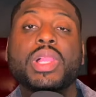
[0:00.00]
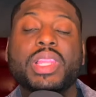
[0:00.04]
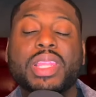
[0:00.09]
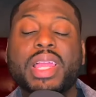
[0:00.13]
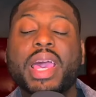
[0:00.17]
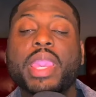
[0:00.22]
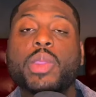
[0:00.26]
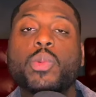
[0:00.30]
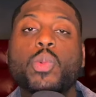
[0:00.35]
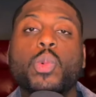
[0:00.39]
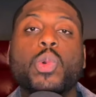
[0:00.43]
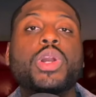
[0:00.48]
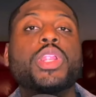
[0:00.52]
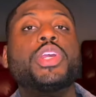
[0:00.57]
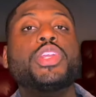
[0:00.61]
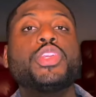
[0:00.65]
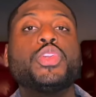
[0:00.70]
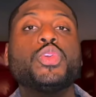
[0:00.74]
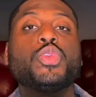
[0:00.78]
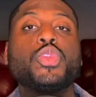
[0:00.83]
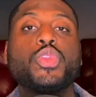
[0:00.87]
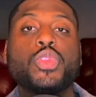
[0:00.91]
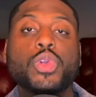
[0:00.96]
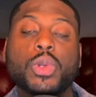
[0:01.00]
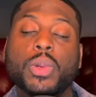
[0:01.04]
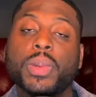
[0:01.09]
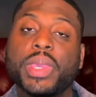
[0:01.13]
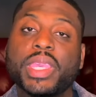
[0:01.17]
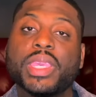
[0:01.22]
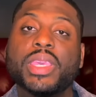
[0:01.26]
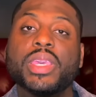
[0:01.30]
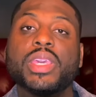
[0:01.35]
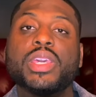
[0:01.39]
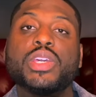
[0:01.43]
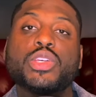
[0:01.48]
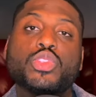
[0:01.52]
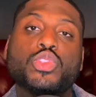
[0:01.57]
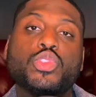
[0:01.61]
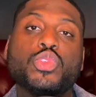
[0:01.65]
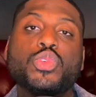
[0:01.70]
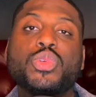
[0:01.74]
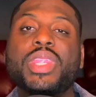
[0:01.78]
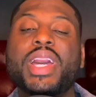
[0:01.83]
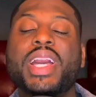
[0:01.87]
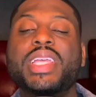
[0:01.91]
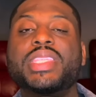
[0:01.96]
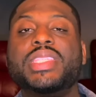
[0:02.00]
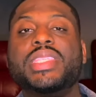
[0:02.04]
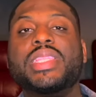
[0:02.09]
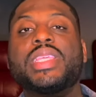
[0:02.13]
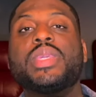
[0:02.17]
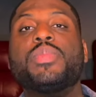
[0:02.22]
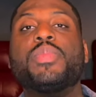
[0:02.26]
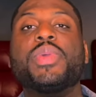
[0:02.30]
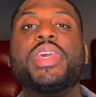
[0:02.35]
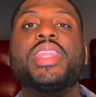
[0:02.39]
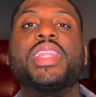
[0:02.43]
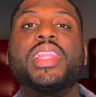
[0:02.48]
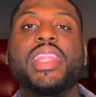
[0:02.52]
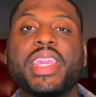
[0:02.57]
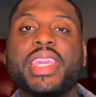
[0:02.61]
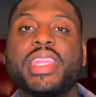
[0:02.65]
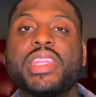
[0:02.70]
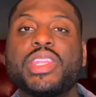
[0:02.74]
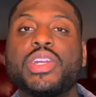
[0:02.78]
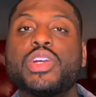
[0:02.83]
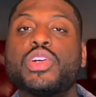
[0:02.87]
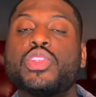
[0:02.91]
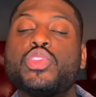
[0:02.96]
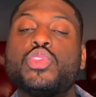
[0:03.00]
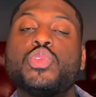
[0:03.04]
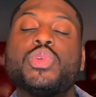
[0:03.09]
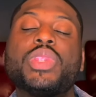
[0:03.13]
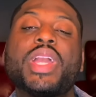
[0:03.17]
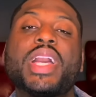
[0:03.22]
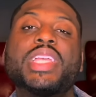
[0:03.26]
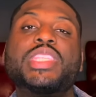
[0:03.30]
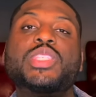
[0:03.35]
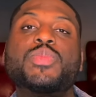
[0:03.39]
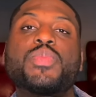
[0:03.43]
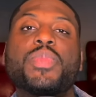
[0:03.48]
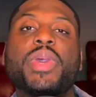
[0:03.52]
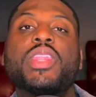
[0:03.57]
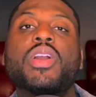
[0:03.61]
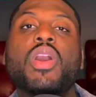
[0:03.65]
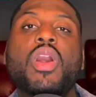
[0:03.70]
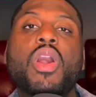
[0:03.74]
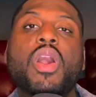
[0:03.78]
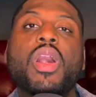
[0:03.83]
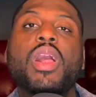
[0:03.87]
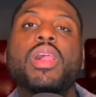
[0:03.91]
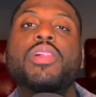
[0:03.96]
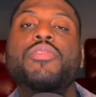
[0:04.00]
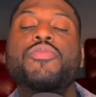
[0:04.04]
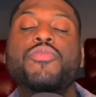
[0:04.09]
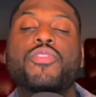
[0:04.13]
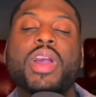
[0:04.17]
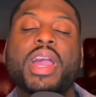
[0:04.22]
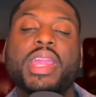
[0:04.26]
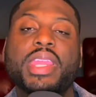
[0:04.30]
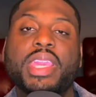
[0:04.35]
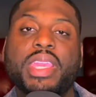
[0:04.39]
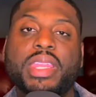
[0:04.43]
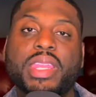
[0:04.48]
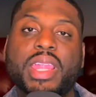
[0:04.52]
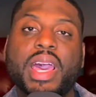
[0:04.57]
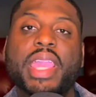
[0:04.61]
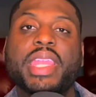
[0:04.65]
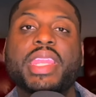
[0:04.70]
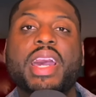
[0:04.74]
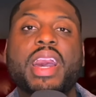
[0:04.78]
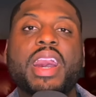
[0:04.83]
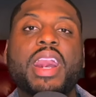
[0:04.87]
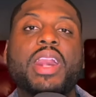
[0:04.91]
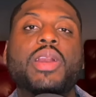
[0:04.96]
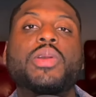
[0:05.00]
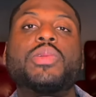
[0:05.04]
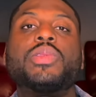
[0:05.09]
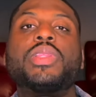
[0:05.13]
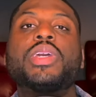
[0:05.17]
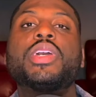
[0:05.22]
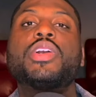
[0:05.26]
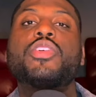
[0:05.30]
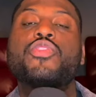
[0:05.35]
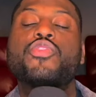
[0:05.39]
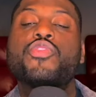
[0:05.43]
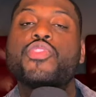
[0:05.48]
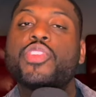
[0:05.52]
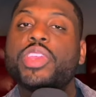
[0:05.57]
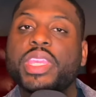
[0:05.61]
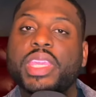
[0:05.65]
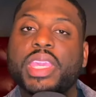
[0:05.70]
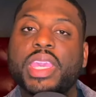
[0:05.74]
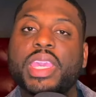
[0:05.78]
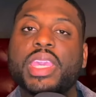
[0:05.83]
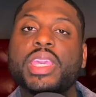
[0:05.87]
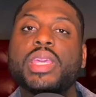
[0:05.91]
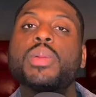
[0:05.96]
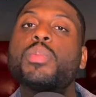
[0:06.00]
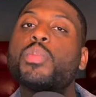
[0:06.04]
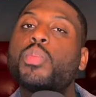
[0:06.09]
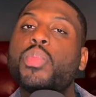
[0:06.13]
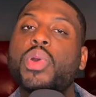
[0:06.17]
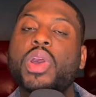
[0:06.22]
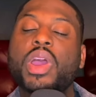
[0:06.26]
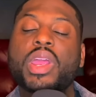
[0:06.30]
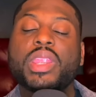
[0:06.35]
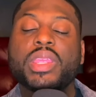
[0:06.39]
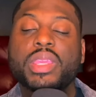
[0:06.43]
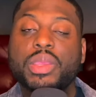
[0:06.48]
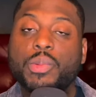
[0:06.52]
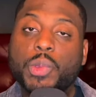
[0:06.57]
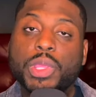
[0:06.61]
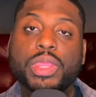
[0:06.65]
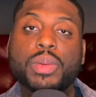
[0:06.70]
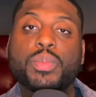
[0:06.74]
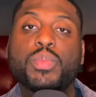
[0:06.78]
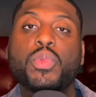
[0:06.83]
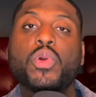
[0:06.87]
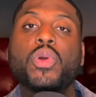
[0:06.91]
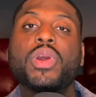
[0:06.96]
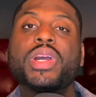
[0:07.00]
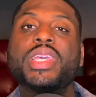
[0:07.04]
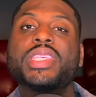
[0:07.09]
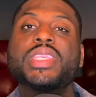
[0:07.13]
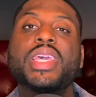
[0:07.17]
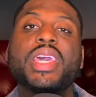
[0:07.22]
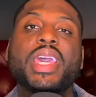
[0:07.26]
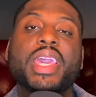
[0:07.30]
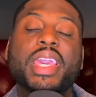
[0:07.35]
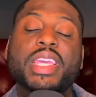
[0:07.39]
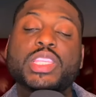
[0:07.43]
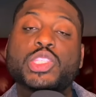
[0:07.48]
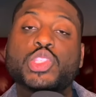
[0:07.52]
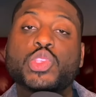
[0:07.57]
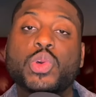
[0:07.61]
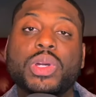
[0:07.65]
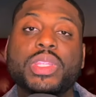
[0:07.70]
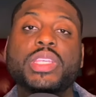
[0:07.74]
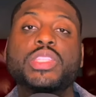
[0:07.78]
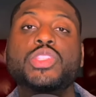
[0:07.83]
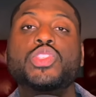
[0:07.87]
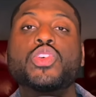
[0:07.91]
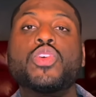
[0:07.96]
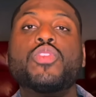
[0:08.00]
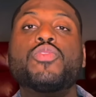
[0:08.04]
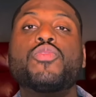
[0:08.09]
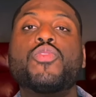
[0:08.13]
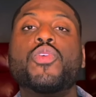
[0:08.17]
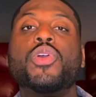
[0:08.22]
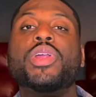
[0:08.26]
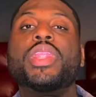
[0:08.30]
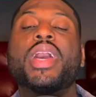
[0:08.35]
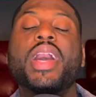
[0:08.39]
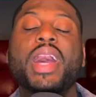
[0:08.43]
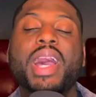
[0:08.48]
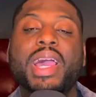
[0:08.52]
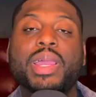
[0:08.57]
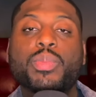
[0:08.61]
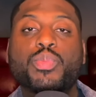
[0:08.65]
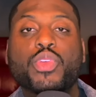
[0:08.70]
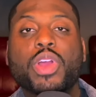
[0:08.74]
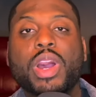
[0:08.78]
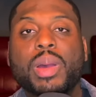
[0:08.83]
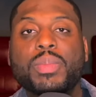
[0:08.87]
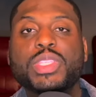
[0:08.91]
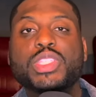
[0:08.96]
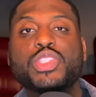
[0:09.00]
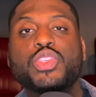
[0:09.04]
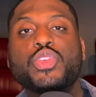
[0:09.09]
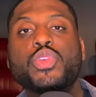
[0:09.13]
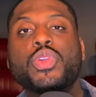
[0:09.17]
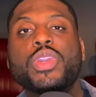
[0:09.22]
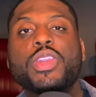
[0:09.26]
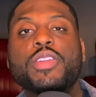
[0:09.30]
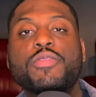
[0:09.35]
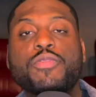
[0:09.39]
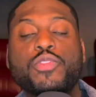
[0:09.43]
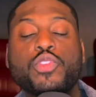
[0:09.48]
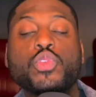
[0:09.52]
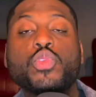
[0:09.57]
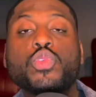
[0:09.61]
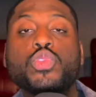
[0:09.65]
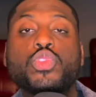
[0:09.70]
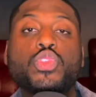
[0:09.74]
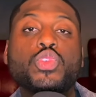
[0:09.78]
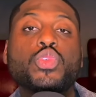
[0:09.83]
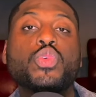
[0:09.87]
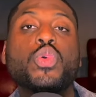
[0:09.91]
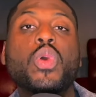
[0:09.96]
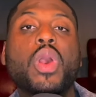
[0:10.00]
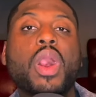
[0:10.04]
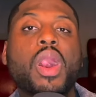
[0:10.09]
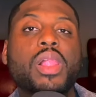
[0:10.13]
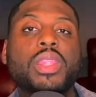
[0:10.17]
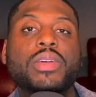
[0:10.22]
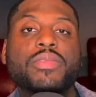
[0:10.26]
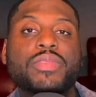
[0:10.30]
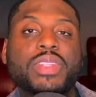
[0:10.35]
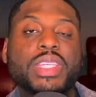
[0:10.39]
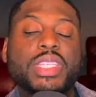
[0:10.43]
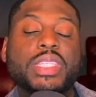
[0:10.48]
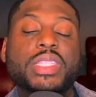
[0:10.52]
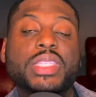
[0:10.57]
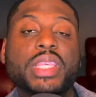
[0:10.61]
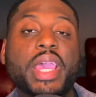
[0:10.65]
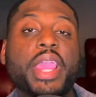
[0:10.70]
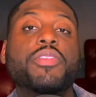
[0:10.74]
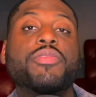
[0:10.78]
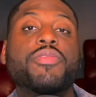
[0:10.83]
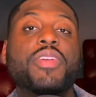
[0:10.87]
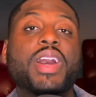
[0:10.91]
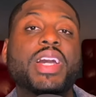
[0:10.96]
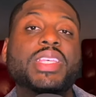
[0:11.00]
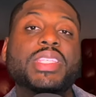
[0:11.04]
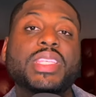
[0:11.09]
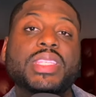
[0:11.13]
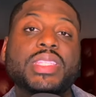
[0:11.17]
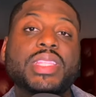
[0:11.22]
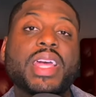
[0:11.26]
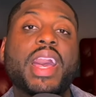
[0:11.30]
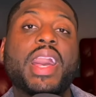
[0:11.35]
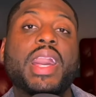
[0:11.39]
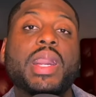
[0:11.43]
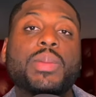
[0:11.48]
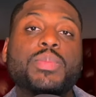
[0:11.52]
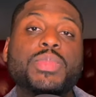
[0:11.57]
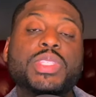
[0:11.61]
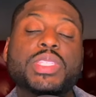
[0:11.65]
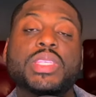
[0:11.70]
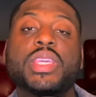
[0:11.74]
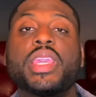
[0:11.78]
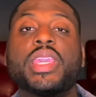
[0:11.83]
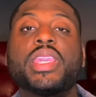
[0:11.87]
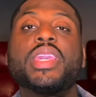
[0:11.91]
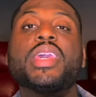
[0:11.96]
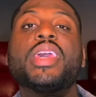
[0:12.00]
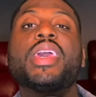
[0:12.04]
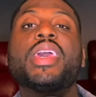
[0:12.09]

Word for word: Like, what are you doing? Do not sleep in late. Do not spend all Friday night out drinking, partying with the boys, and so on and so forth. I promise you, if you do all of these sacrifices that I'm saying